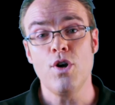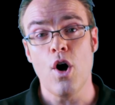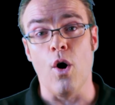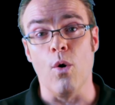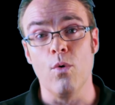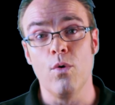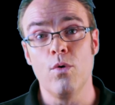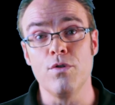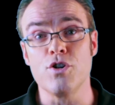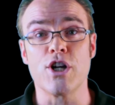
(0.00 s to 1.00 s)
know
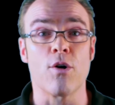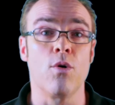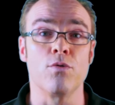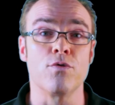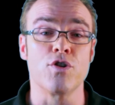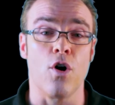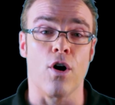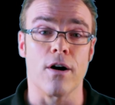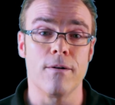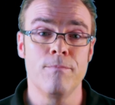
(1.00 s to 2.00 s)
who the shareholders
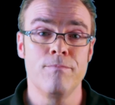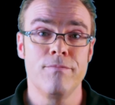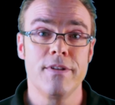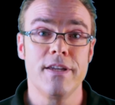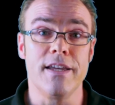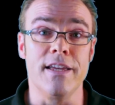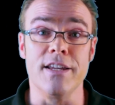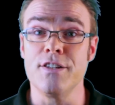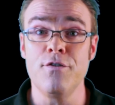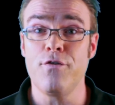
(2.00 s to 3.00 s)
are. It isn't